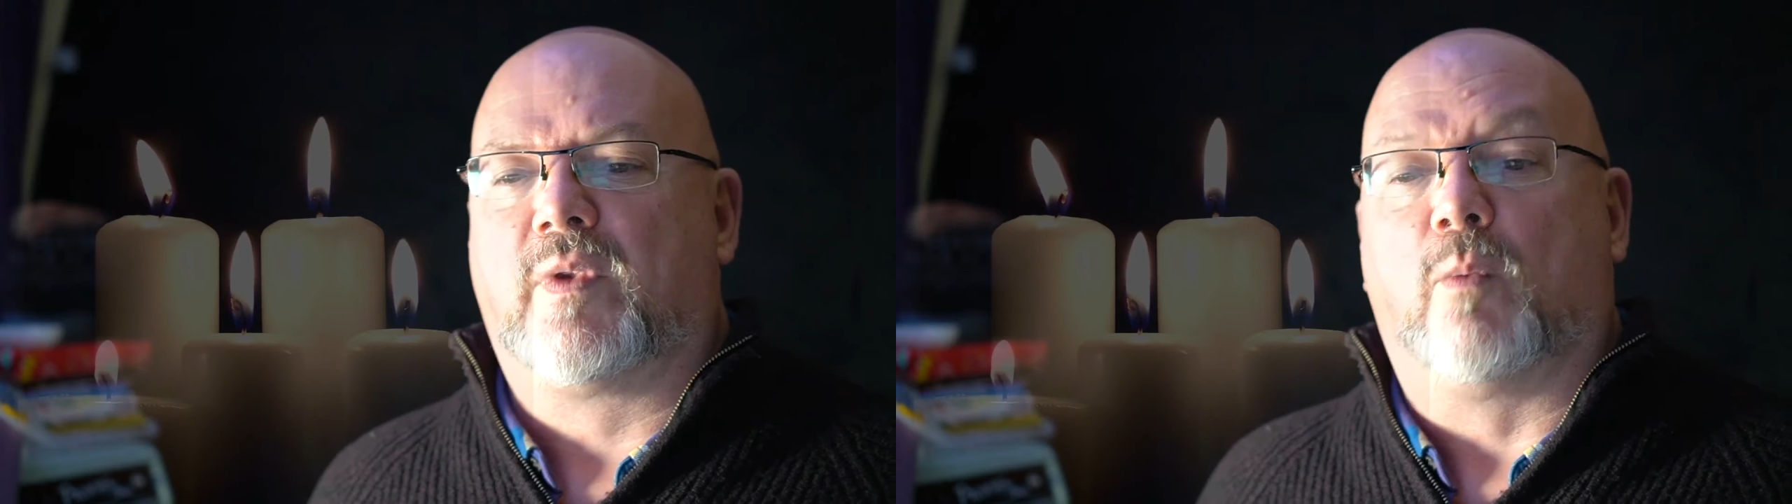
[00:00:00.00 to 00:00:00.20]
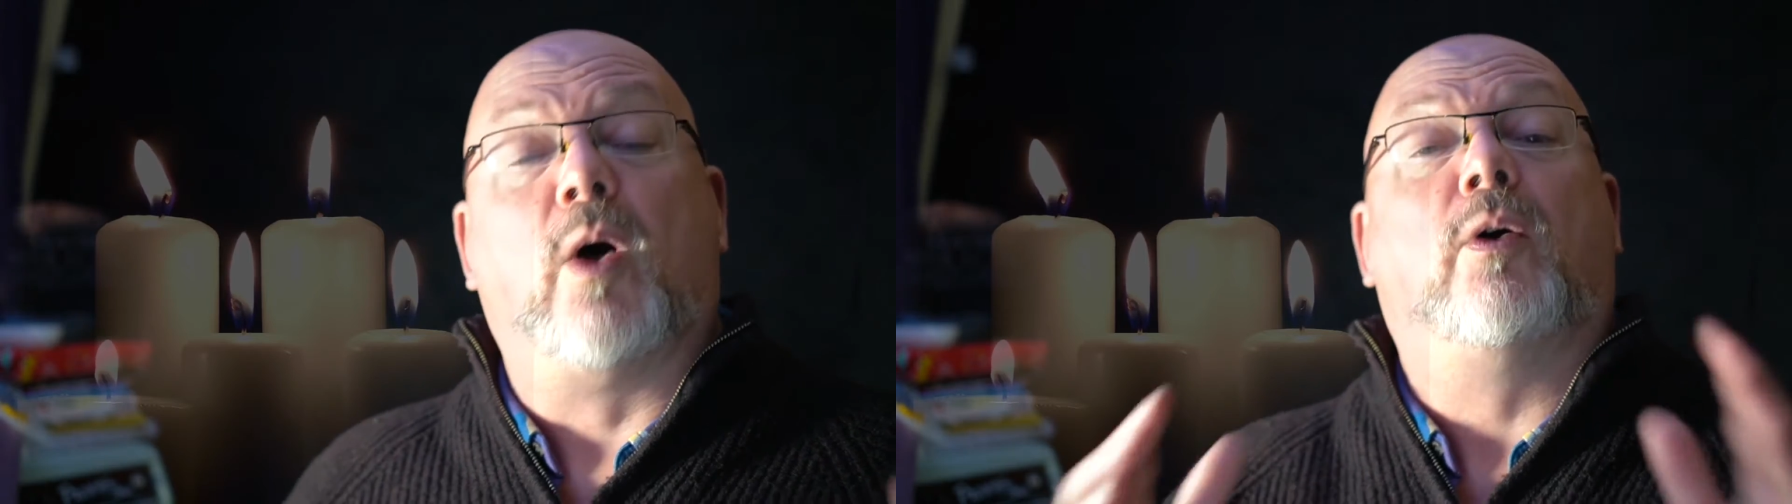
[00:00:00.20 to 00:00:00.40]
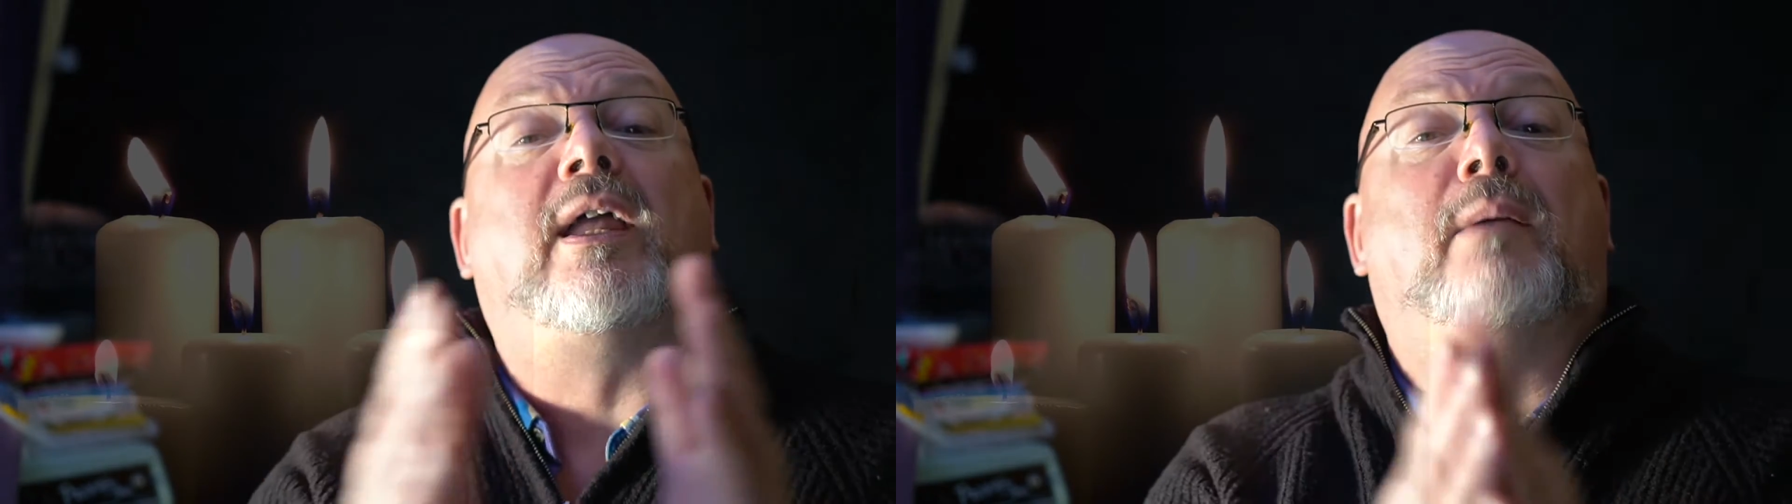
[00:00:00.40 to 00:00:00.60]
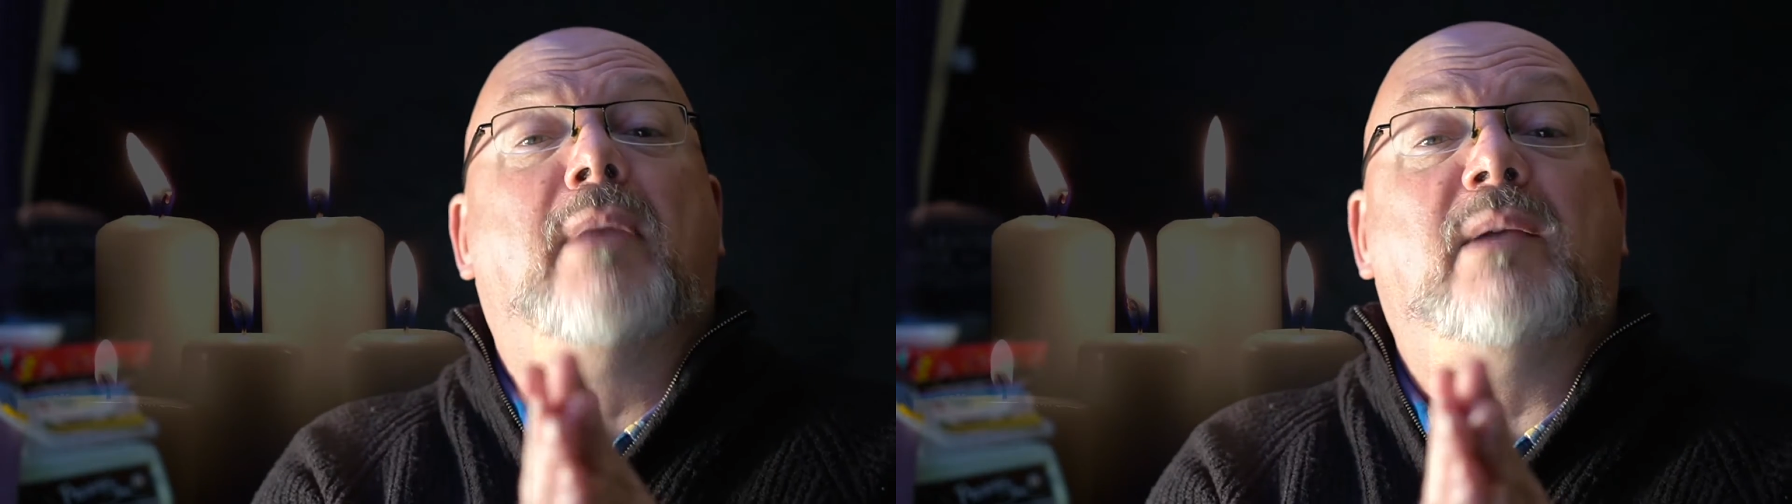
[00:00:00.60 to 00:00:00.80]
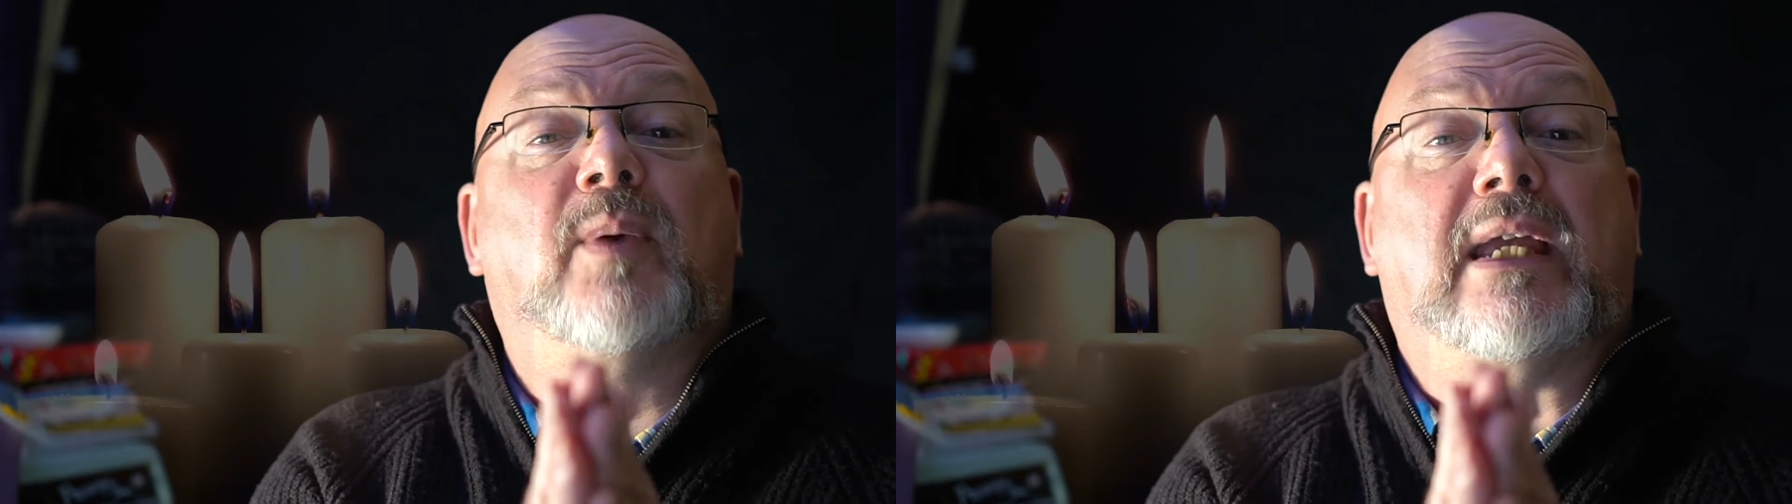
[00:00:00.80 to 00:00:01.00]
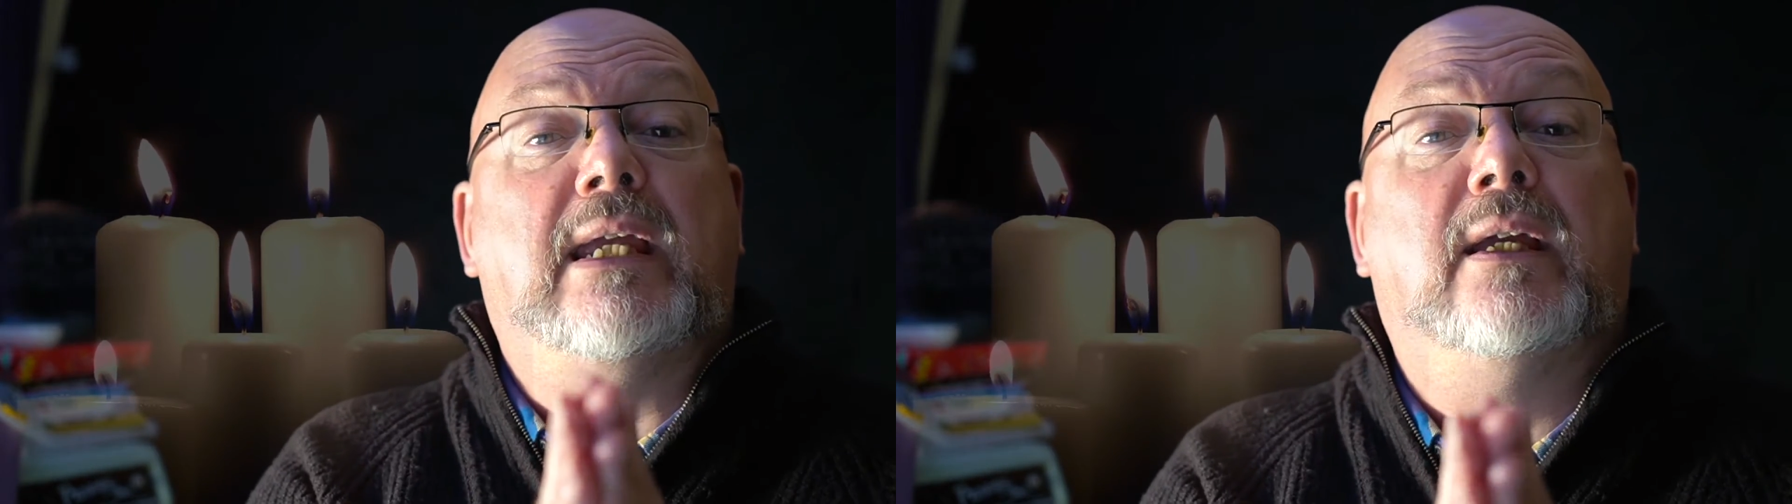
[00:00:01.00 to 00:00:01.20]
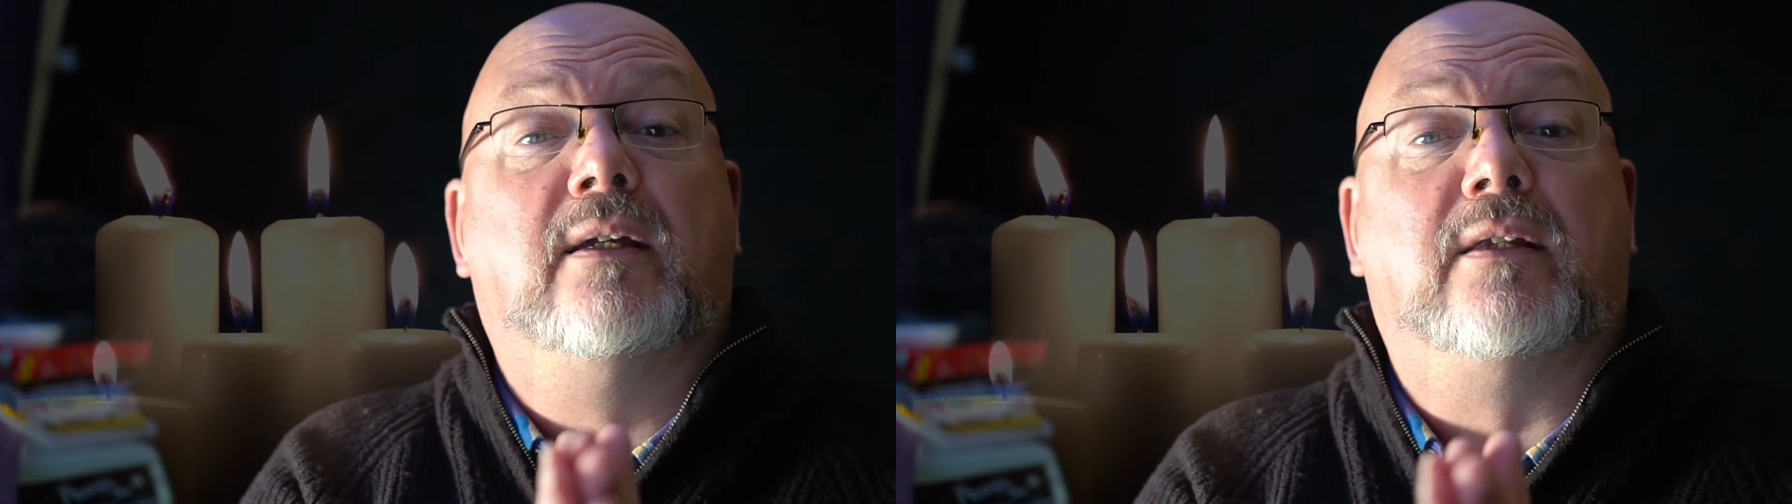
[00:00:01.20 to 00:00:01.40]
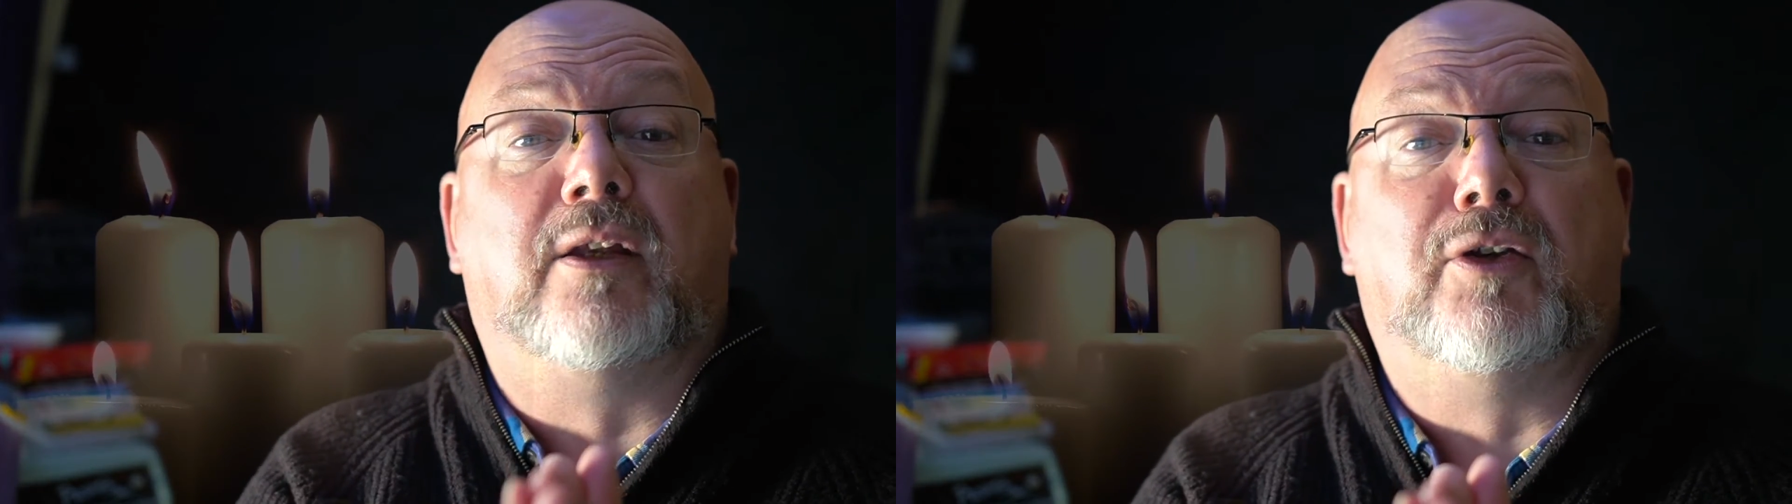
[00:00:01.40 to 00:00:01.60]
Well, it may be
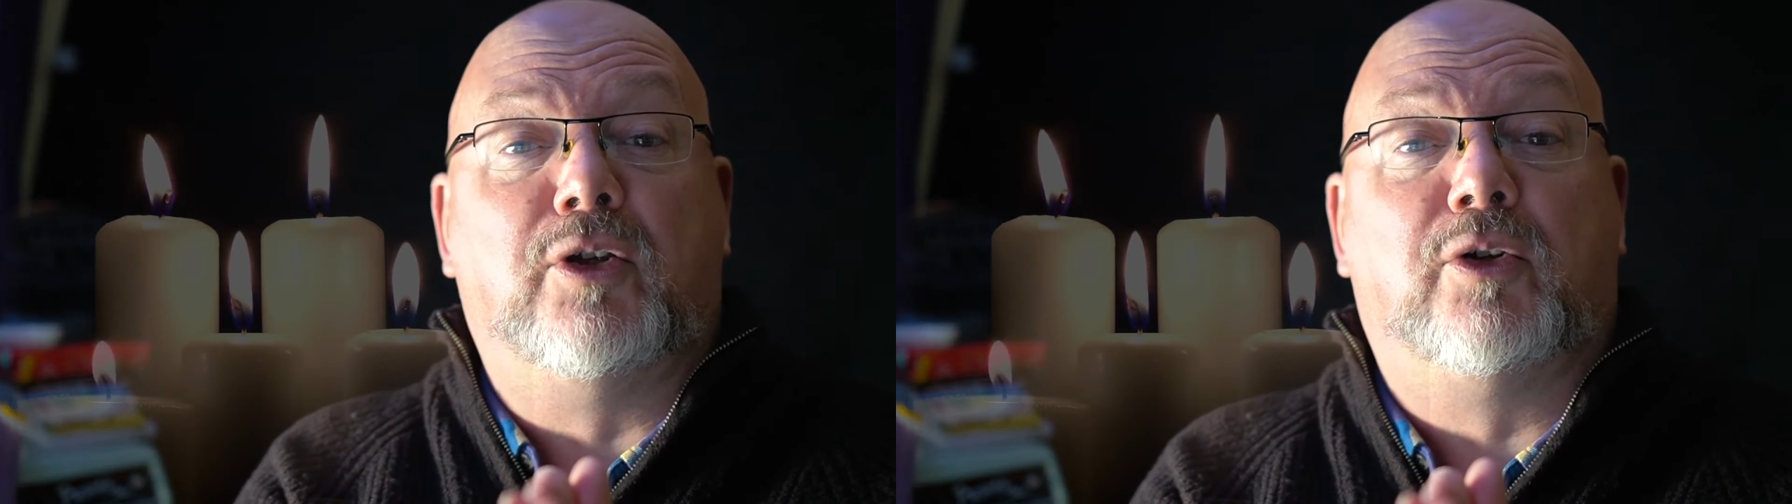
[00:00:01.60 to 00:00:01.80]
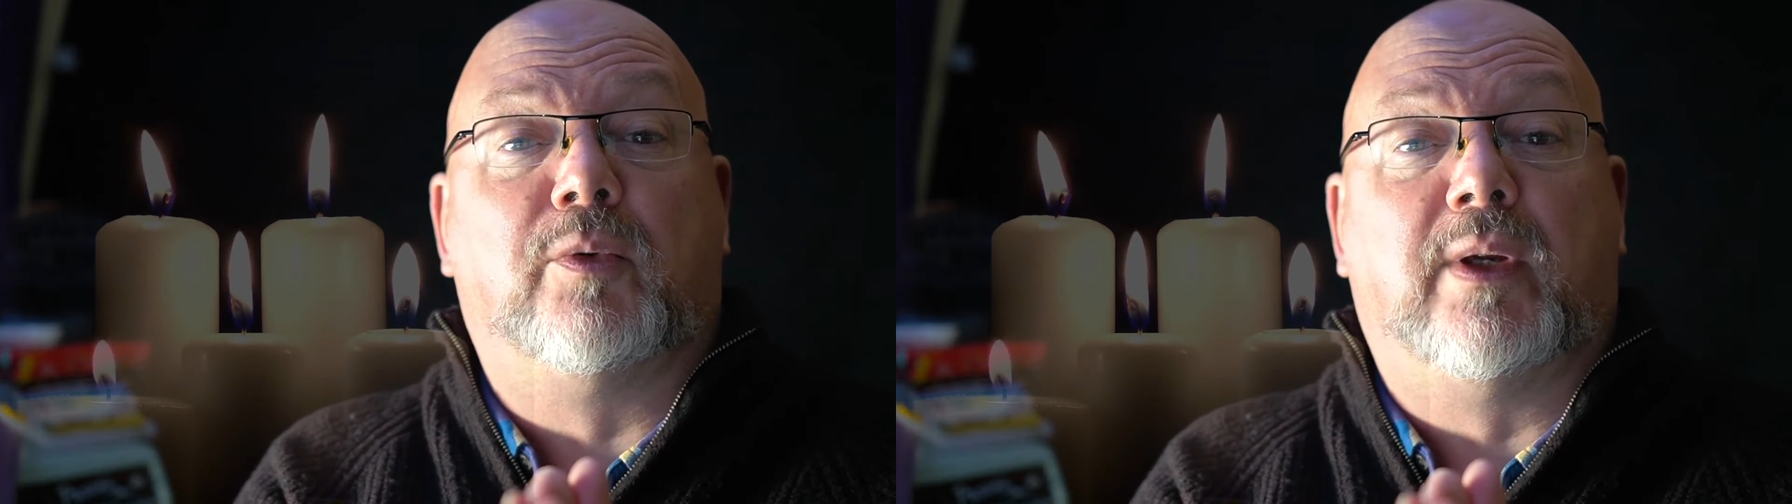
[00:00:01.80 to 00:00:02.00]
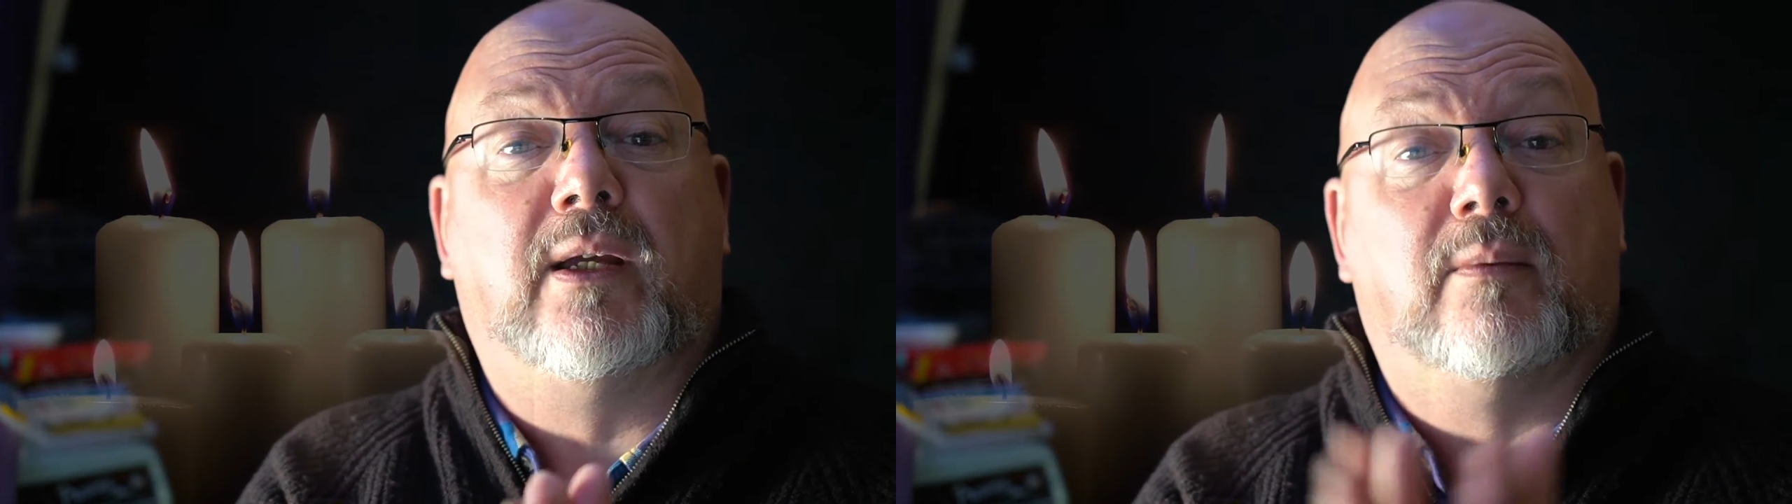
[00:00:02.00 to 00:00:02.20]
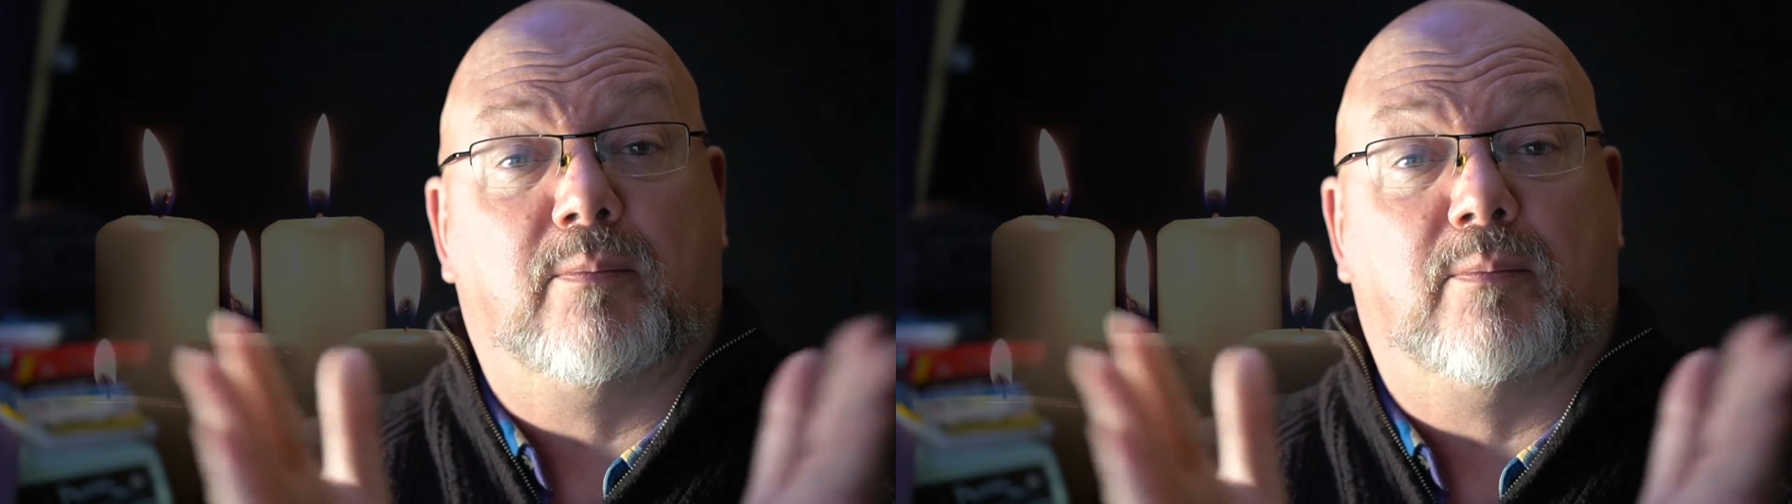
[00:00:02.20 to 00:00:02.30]
that a new career,